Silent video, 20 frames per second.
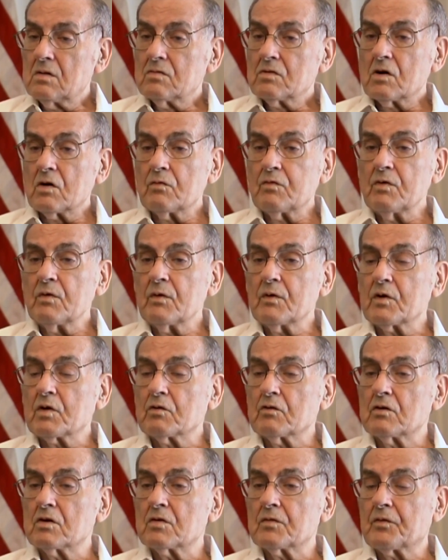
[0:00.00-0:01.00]
No, we were
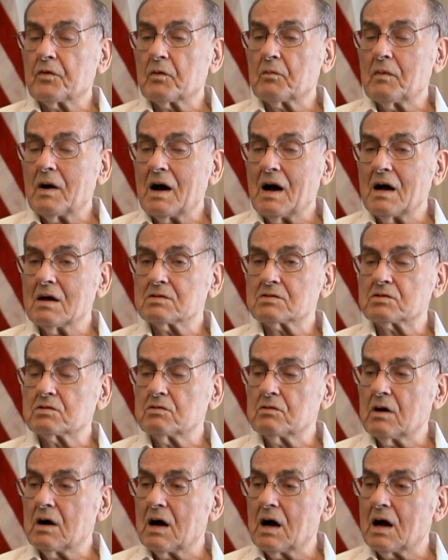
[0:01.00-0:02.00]
going from house
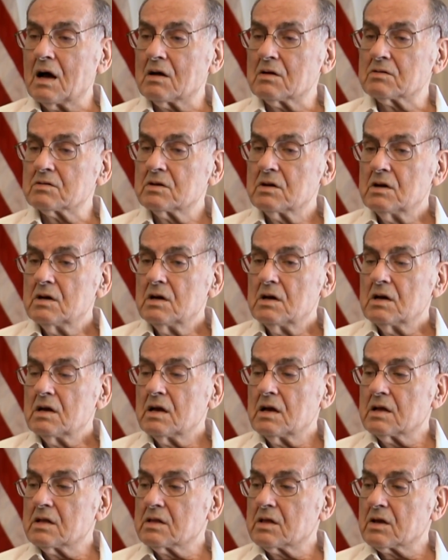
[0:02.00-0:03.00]
to house,
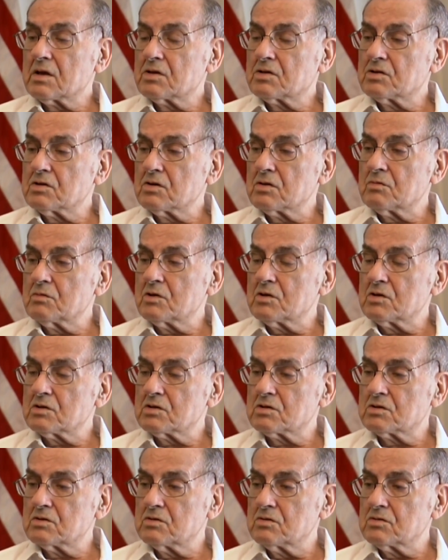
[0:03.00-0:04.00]
and the
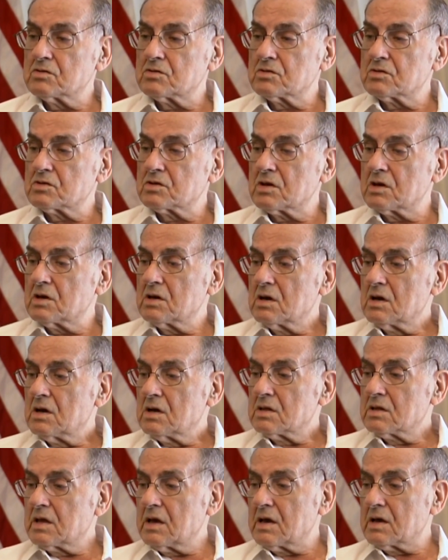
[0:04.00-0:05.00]
Germans used to say,
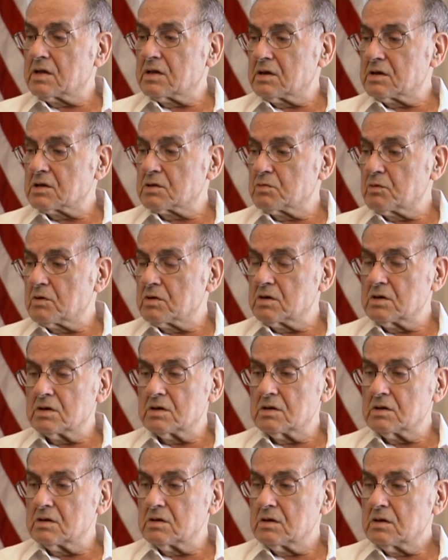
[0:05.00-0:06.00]
take this one
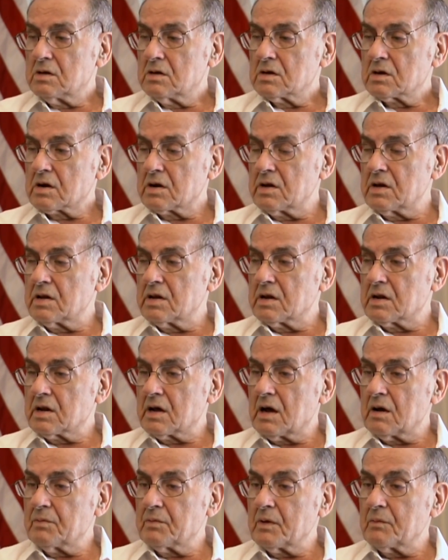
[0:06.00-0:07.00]
here, clean it
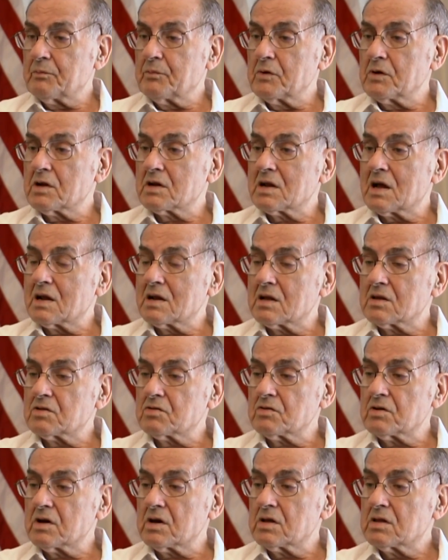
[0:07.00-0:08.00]
up, and put it on the
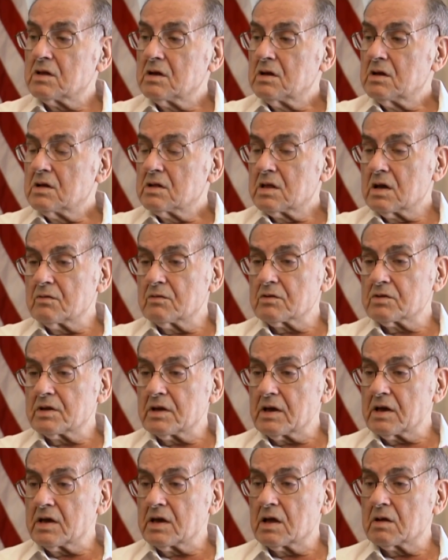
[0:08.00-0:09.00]
train. They were
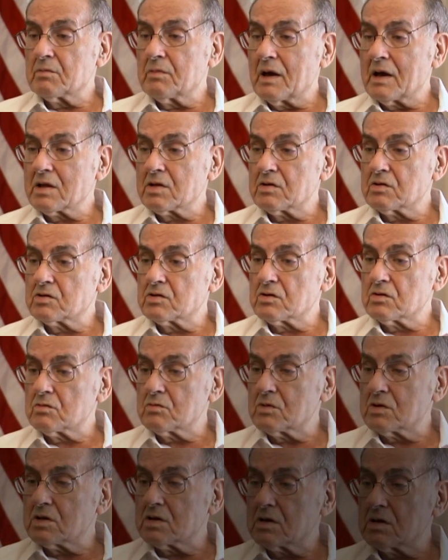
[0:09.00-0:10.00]
taking it back to
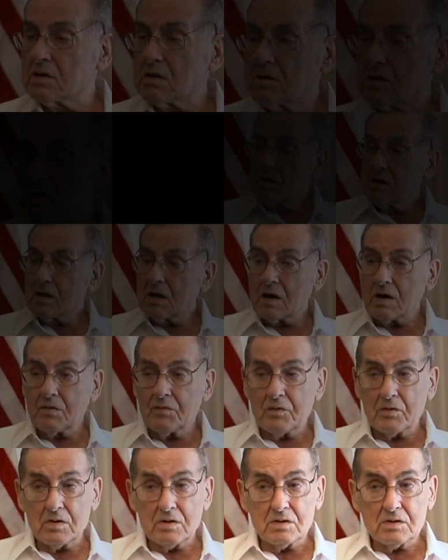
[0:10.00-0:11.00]
Germany. Like,
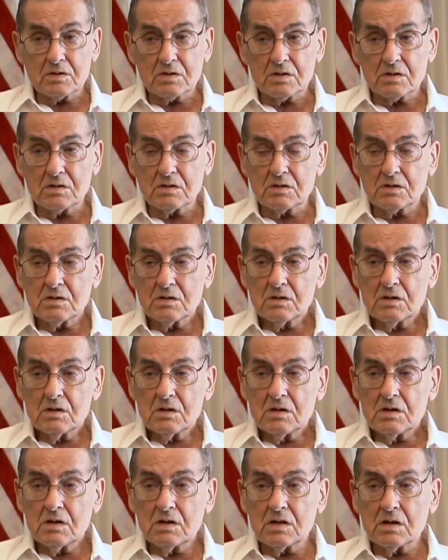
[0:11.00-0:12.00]
for instance,
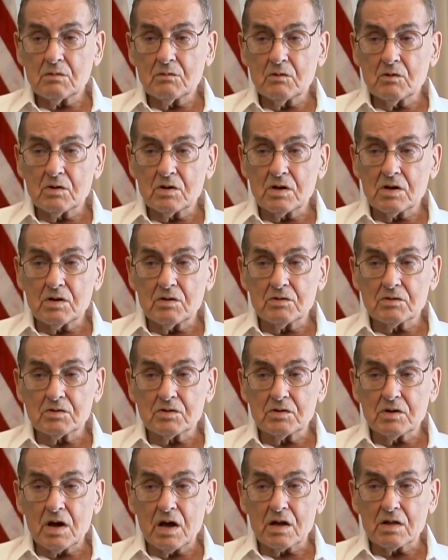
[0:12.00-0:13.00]
in the morning,
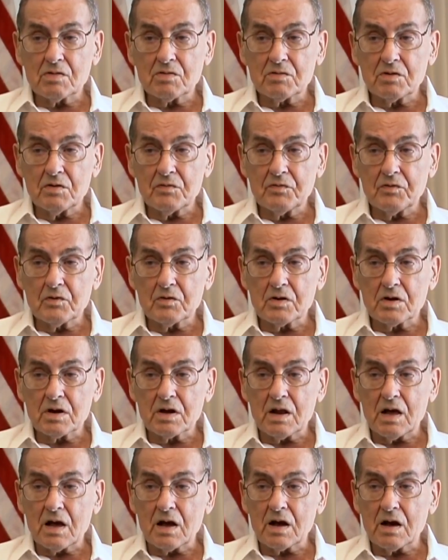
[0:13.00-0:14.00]
you get 3, 4
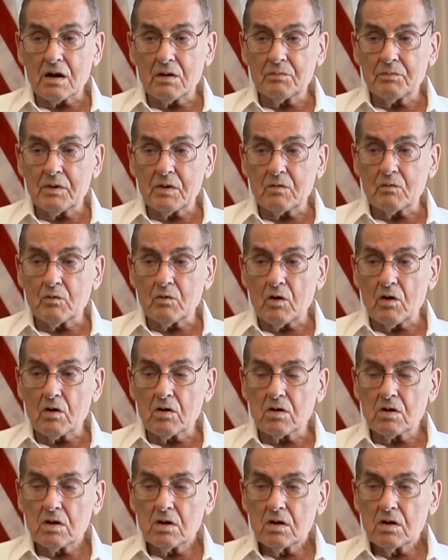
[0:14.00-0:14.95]
o'clock up and walk,